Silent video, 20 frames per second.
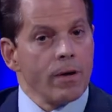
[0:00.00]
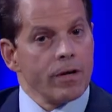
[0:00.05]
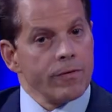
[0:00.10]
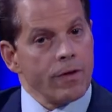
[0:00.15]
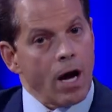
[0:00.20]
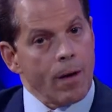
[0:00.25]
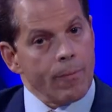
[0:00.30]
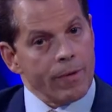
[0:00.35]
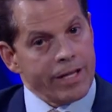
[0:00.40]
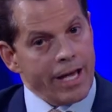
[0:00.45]
on,
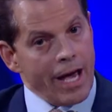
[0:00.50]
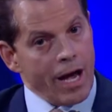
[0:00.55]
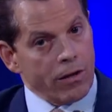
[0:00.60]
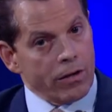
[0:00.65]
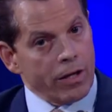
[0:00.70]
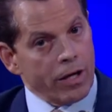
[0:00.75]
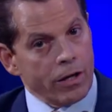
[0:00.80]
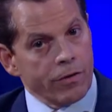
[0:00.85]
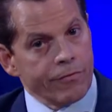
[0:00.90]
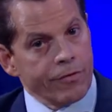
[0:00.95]
I'm on the
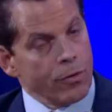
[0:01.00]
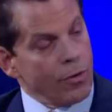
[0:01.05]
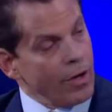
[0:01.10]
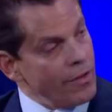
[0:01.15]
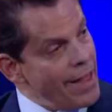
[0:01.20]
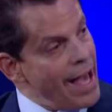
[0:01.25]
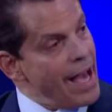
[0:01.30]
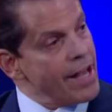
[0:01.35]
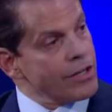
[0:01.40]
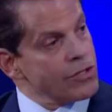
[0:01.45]
outlier view
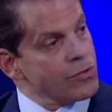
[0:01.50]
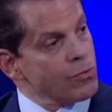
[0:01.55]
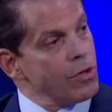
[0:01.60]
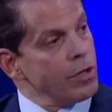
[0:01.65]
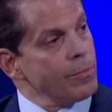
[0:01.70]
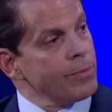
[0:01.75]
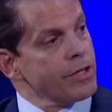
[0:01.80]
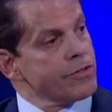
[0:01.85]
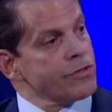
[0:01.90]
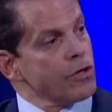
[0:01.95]
on that as
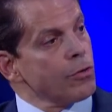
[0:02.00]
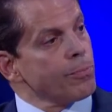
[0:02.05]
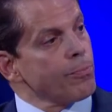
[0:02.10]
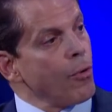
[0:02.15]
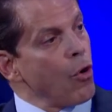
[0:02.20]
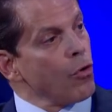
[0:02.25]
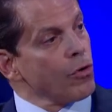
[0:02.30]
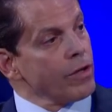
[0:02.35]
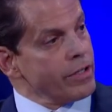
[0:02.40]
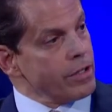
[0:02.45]
well because her
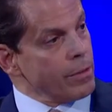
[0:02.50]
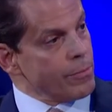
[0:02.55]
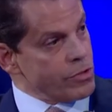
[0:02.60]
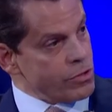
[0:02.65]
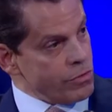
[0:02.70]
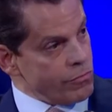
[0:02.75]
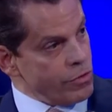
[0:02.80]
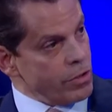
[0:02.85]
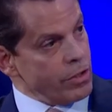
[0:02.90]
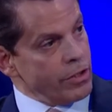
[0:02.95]
polling
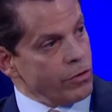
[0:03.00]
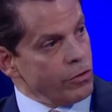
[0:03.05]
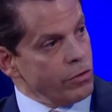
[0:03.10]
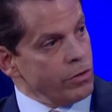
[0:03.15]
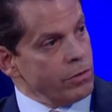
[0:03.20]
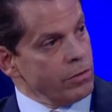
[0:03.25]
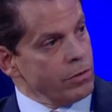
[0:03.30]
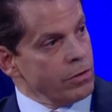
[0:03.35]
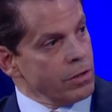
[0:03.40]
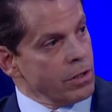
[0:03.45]
numbers are really
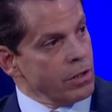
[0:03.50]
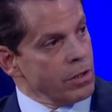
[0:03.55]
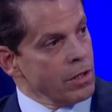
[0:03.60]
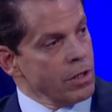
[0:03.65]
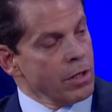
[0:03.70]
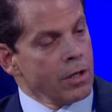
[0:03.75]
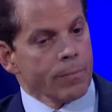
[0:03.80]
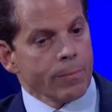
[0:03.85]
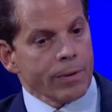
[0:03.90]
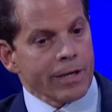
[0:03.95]
good.
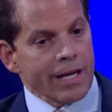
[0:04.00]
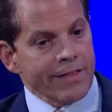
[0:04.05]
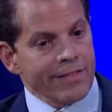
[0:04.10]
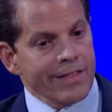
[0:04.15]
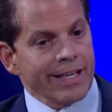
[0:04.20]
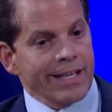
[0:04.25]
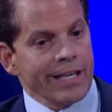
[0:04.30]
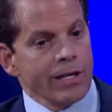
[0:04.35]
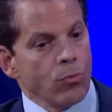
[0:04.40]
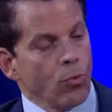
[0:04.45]
Yeah. But I
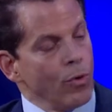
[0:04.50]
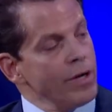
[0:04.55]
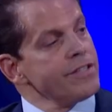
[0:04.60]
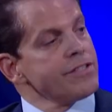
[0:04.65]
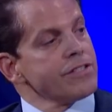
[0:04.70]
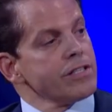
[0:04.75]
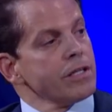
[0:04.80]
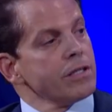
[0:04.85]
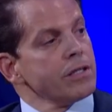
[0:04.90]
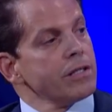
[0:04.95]
think he
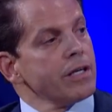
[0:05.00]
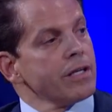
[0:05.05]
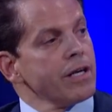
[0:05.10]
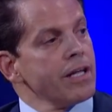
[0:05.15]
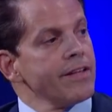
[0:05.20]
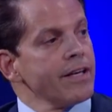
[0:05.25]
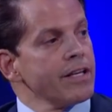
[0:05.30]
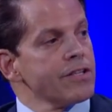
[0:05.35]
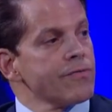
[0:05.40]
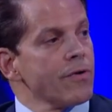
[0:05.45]
wins it, and
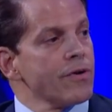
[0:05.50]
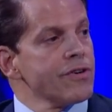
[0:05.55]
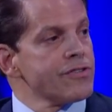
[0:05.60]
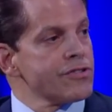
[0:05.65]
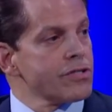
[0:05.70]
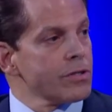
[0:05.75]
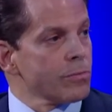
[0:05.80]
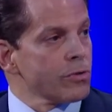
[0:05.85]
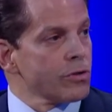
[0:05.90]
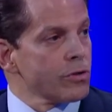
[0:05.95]
I think it's very
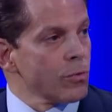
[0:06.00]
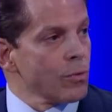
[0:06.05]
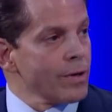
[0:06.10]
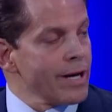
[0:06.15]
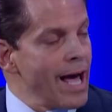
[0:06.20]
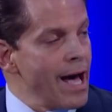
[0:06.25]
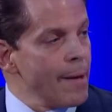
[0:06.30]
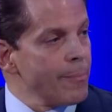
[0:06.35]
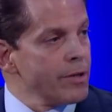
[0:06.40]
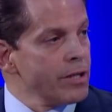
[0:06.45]
similar to what
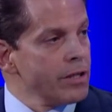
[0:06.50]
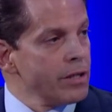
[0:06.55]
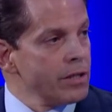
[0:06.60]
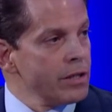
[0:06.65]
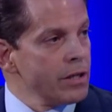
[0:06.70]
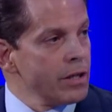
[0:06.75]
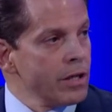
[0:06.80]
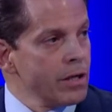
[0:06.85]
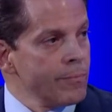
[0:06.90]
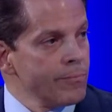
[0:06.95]
happened
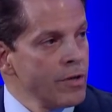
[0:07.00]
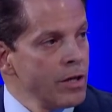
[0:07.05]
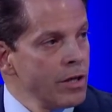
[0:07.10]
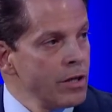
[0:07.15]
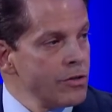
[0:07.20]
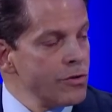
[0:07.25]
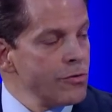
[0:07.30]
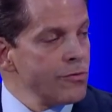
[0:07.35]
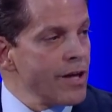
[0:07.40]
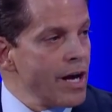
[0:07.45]
in uh,
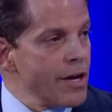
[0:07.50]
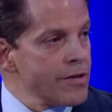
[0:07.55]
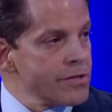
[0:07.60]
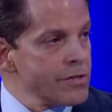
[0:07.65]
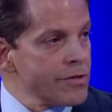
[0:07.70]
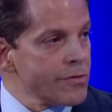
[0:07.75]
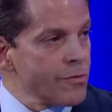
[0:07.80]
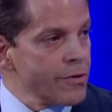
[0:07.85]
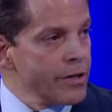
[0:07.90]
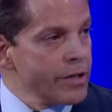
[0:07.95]

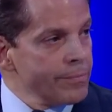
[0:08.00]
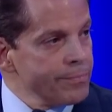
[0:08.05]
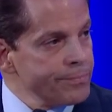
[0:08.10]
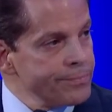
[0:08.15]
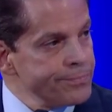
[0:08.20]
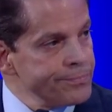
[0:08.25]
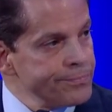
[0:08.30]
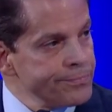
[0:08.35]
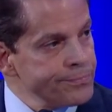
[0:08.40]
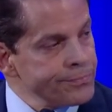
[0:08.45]
2003.
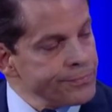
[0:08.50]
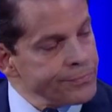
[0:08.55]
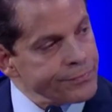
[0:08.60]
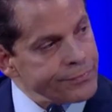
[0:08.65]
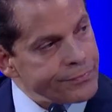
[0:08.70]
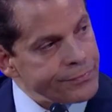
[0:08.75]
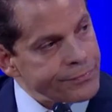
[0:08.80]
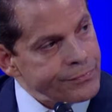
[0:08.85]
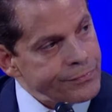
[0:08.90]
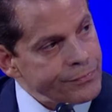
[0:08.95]
So you think
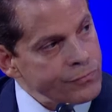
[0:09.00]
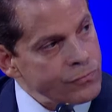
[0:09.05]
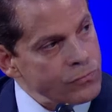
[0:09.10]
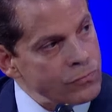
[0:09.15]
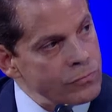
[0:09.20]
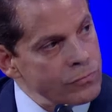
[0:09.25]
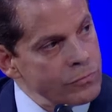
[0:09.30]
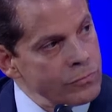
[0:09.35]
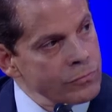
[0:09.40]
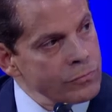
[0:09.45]

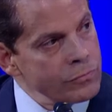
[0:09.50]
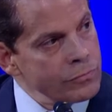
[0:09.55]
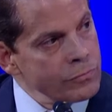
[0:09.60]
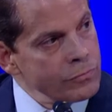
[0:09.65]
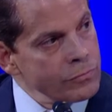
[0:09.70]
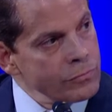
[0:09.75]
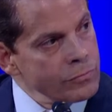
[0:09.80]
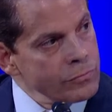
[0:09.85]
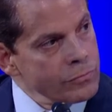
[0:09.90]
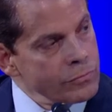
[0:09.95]
Iowa and
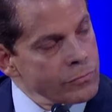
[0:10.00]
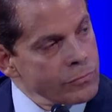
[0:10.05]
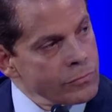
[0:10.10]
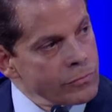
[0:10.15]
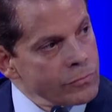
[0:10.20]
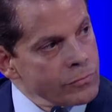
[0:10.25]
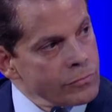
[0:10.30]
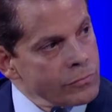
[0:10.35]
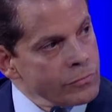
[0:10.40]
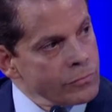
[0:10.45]
New Hampshire,
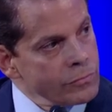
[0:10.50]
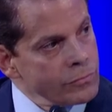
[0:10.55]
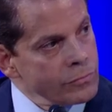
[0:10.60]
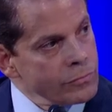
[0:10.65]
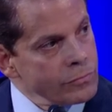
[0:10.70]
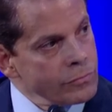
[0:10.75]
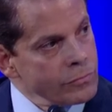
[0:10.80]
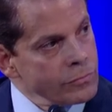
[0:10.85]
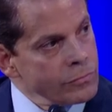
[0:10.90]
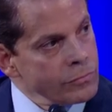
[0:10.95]
those
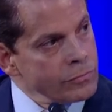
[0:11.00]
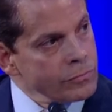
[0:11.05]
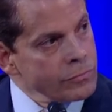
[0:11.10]
figures that we've